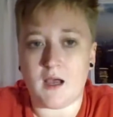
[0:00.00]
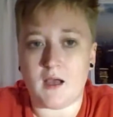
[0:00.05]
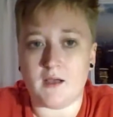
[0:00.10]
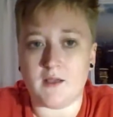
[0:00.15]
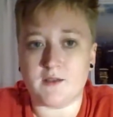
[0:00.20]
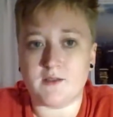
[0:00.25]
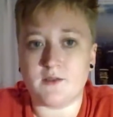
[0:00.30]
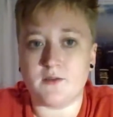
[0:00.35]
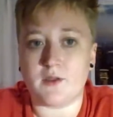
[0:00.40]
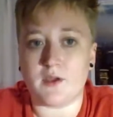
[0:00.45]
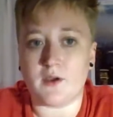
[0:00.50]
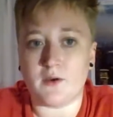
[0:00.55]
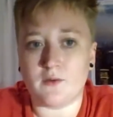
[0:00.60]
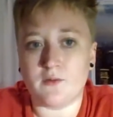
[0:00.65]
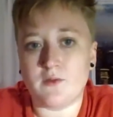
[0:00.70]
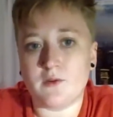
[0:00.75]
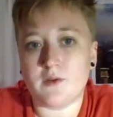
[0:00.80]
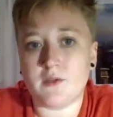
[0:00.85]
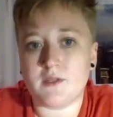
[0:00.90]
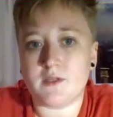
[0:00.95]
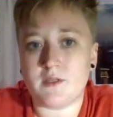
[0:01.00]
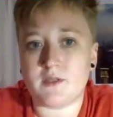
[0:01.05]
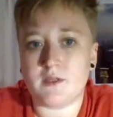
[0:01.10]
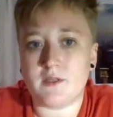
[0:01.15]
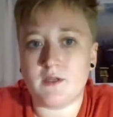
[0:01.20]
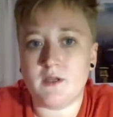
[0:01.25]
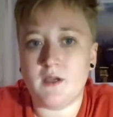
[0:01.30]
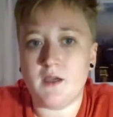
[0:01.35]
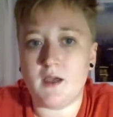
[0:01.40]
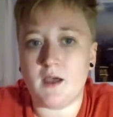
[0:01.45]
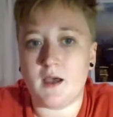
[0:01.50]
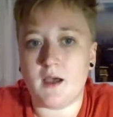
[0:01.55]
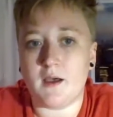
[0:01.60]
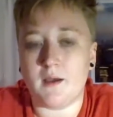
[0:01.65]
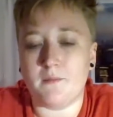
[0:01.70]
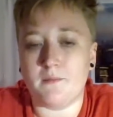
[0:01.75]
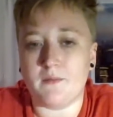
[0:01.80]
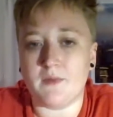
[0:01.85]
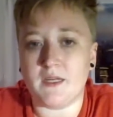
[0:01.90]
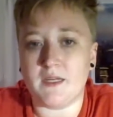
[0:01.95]
So the owners
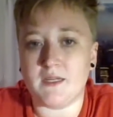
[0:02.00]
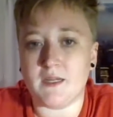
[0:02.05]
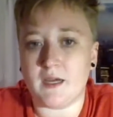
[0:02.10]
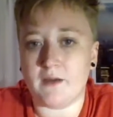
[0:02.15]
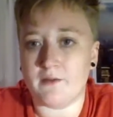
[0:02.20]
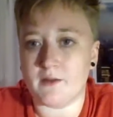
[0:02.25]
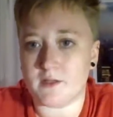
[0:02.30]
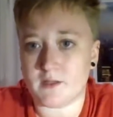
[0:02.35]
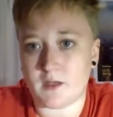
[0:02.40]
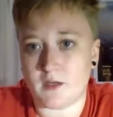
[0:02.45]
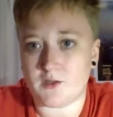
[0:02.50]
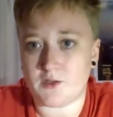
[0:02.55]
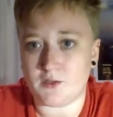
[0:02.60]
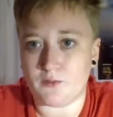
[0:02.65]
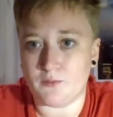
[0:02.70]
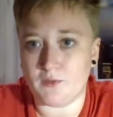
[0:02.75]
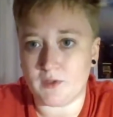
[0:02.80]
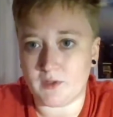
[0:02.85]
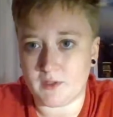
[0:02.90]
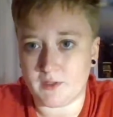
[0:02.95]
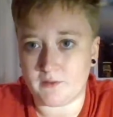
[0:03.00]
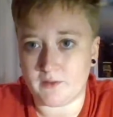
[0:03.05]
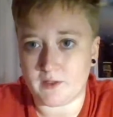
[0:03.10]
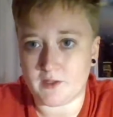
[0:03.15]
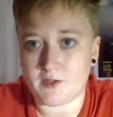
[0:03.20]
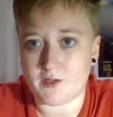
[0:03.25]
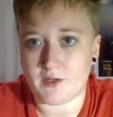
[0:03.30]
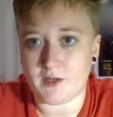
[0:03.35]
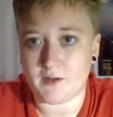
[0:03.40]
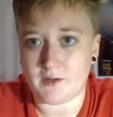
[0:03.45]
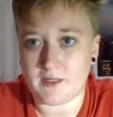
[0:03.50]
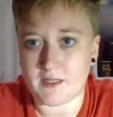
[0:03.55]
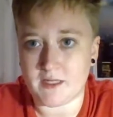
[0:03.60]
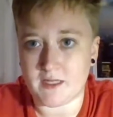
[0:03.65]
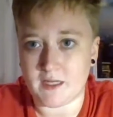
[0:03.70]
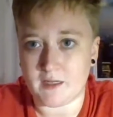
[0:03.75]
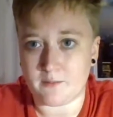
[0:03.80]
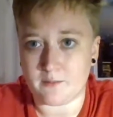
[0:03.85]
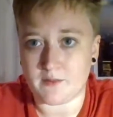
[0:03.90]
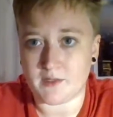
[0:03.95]
need to have a discussion with the veterinary
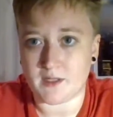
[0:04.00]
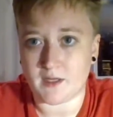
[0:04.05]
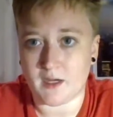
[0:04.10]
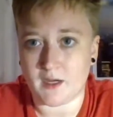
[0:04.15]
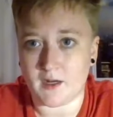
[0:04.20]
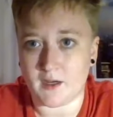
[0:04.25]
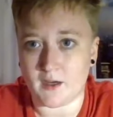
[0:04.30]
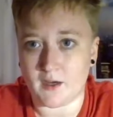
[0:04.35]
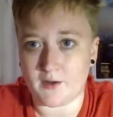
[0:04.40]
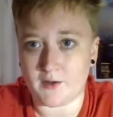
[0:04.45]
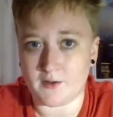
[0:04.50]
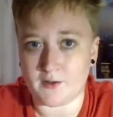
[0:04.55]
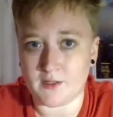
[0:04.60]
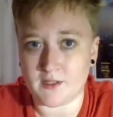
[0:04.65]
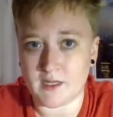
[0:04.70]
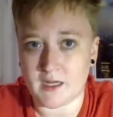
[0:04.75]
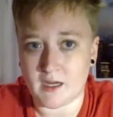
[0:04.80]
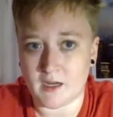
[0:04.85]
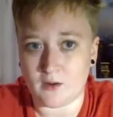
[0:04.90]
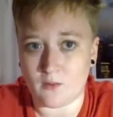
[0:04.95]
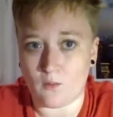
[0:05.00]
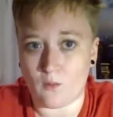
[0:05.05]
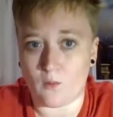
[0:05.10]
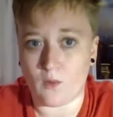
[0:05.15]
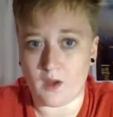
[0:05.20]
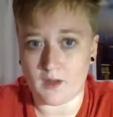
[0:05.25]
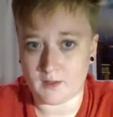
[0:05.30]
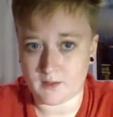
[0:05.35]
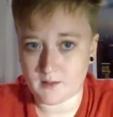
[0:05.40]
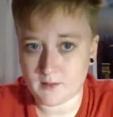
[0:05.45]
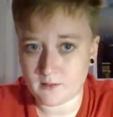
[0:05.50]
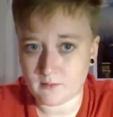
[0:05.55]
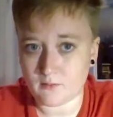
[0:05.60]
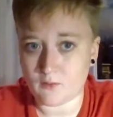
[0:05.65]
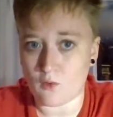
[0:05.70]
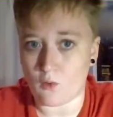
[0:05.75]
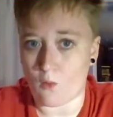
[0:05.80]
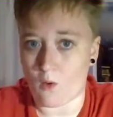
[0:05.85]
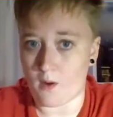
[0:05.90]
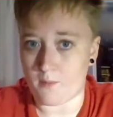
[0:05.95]
team to kind of understand what
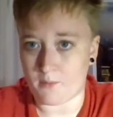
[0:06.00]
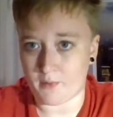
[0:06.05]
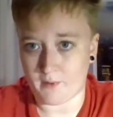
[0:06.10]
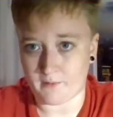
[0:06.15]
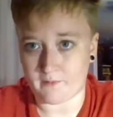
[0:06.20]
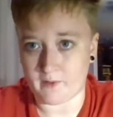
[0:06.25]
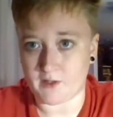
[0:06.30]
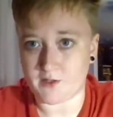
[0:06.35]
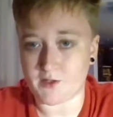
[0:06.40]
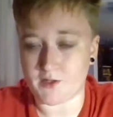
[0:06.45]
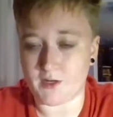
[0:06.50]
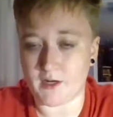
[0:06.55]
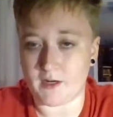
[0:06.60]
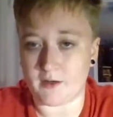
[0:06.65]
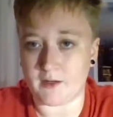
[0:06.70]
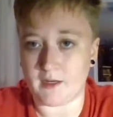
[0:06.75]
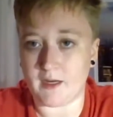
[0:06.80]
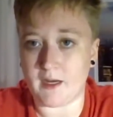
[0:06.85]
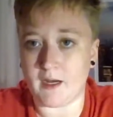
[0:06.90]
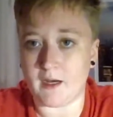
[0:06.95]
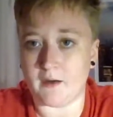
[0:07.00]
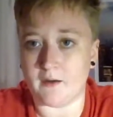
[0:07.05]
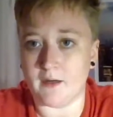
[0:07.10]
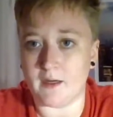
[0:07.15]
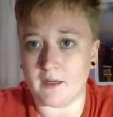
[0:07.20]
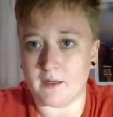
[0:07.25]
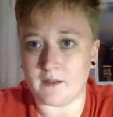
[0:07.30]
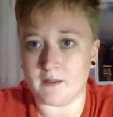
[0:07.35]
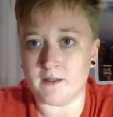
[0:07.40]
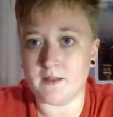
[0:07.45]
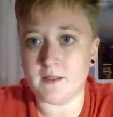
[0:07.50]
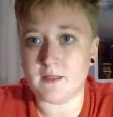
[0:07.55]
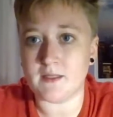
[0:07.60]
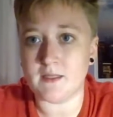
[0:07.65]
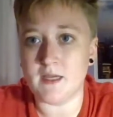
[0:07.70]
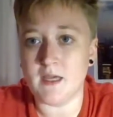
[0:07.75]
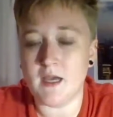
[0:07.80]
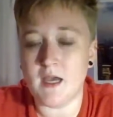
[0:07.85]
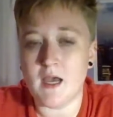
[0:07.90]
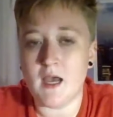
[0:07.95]
cooperative veterinary care is,
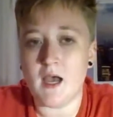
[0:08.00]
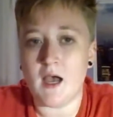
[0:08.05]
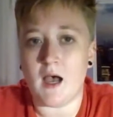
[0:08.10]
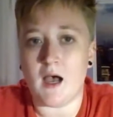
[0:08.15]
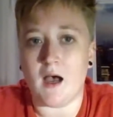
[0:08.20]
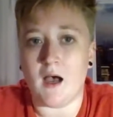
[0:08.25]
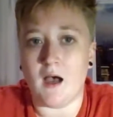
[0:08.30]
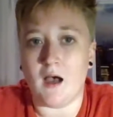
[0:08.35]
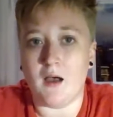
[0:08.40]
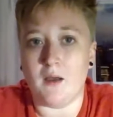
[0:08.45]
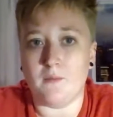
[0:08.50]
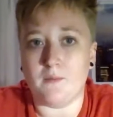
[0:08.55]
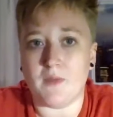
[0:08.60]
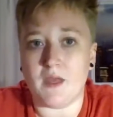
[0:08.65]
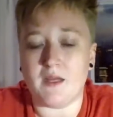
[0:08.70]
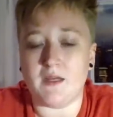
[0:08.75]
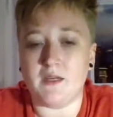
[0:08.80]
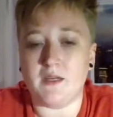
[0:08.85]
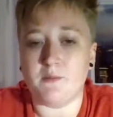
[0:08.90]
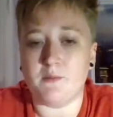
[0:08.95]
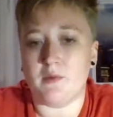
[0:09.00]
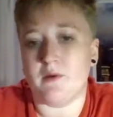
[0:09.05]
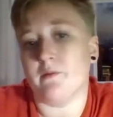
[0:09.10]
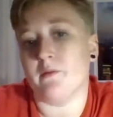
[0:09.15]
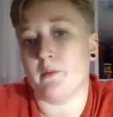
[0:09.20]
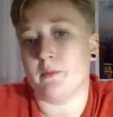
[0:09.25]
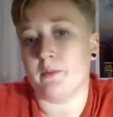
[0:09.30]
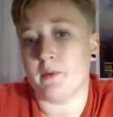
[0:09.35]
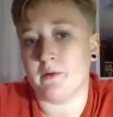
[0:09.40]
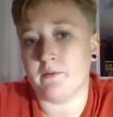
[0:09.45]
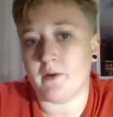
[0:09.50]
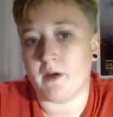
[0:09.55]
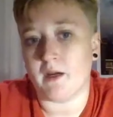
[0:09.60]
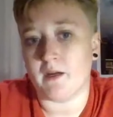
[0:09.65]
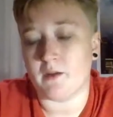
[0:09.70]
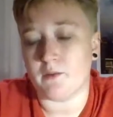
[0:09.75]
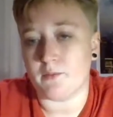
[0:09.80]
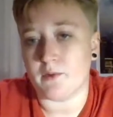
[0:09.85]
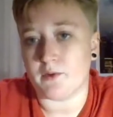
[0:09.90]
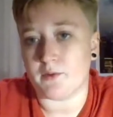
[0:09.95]
and need to be
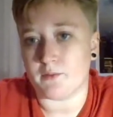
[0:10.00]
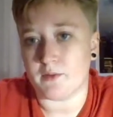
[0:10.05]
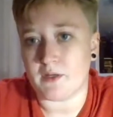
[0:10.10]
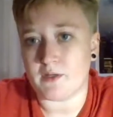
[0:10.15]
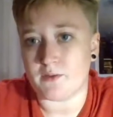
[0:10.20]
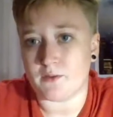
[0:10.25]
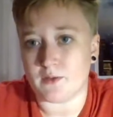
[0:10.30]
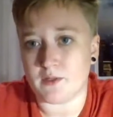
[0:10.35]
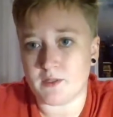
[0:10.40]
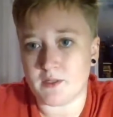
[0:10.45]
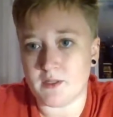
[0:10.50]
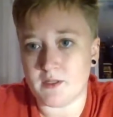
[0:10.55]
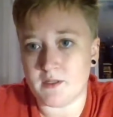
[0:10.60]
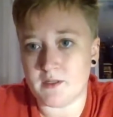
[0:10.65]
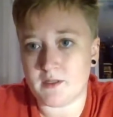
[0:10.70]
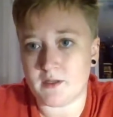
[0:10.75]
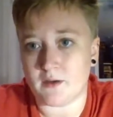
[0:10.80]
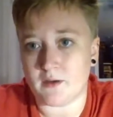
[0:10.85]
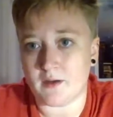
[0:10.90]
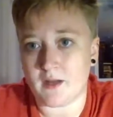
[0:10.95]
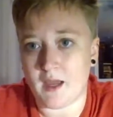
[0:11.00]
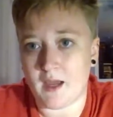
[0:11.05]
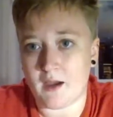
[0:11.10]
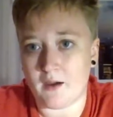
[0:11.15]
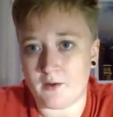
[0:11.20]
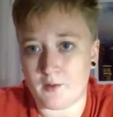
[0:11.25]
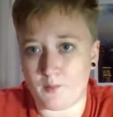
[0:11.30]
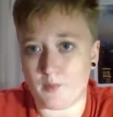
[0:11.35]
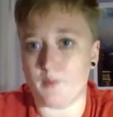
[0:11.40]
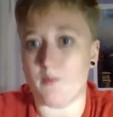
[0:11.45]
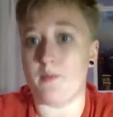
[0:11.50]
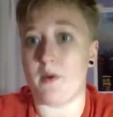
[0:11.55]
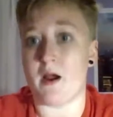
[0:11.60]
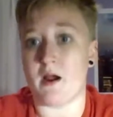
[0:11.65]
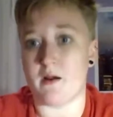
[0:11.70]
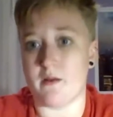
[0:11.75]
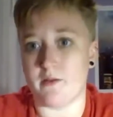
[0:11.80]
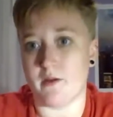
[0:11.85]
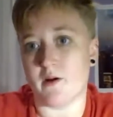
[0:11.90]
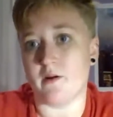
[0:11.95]
provided with resources on how to
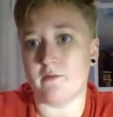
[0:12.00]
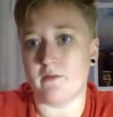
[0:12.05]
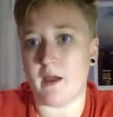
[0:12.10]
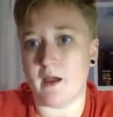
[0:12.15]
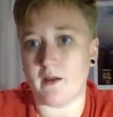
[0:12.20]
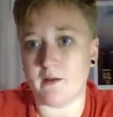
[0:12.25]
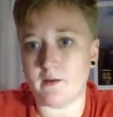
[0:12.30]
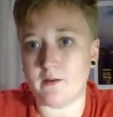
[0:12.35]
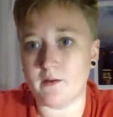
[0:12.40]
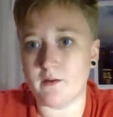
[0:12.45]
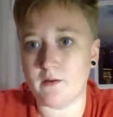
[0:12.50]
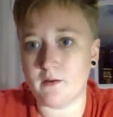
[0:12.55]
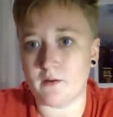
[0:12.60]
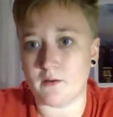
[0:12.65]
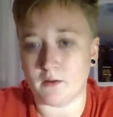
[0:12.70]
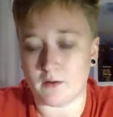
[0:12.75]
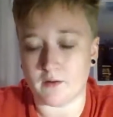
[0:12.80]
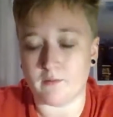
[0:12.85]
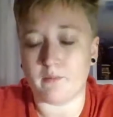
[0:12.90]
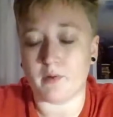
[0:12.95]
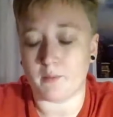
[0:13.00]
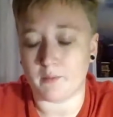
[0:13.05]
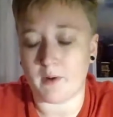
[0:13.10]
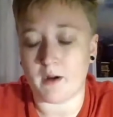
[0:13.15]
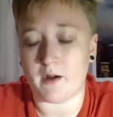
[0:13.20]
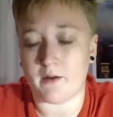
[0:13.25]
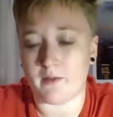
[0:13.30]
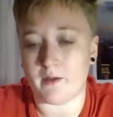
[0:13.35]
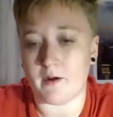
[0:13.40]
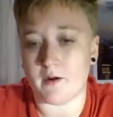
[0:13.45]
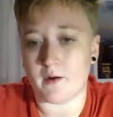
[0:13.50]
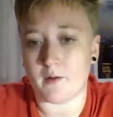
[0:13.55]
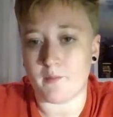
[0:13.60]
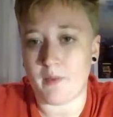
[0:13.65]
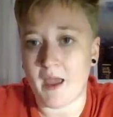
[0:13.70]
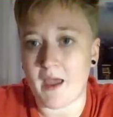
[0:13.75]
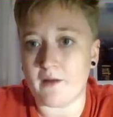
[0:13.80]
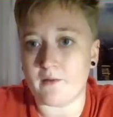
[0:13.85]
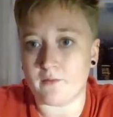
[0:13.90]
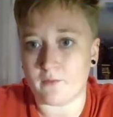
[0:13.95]
prepare their vet or prepare their
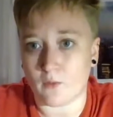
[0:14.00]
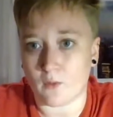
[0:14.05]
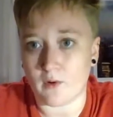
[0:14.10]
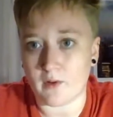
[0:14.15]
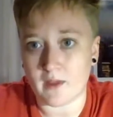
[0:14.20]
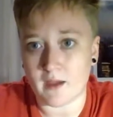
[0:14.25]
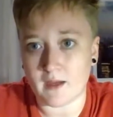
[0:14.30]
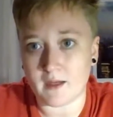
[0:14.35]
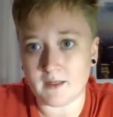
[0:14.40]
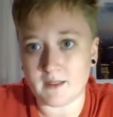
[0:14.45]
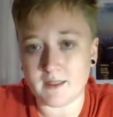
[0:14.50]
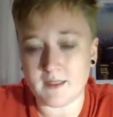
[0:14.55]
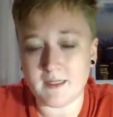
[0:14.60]
pet for that.